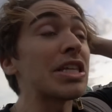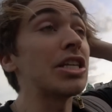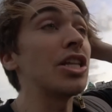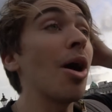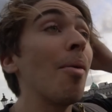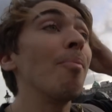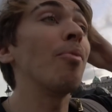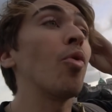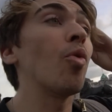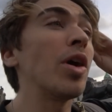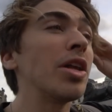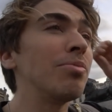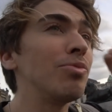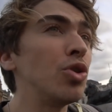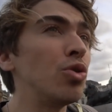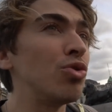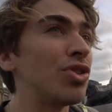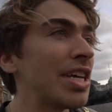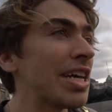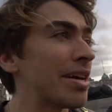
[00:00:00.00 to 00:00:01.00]
the number
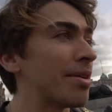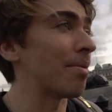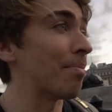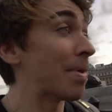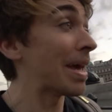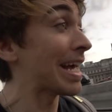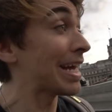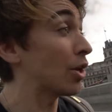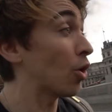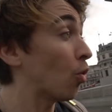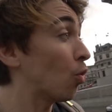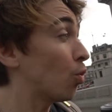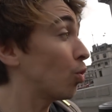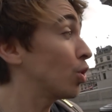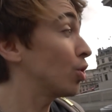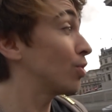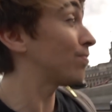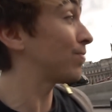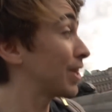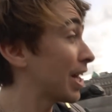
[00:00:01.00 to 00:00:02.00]
one museum in
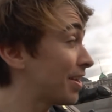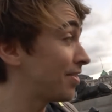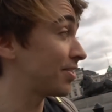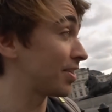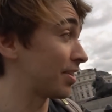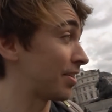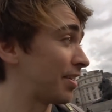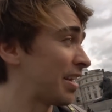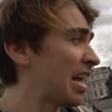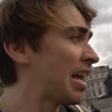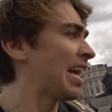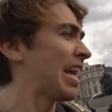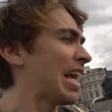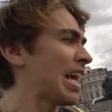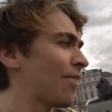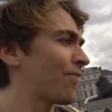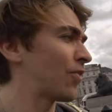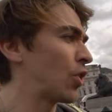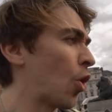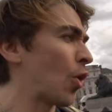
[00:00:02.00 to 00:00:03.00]
all of London,
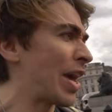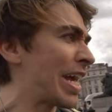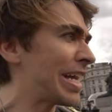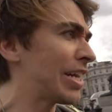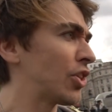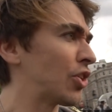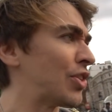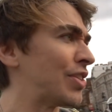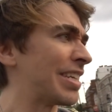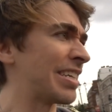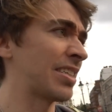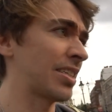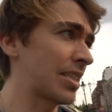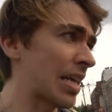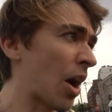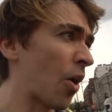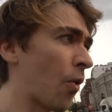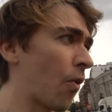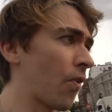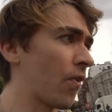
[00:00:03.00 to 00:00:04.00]
if not England
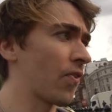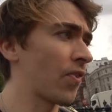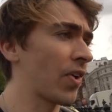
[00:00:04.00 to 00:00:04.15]
itself.